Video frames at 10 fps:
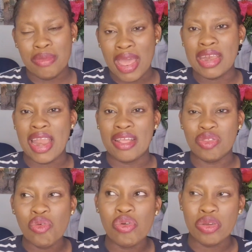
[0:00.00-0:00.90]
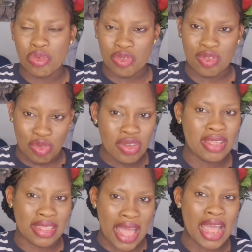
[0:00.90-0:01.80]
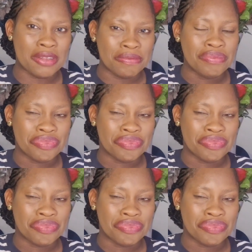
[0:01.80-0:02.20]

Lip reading: And I know he was doing that,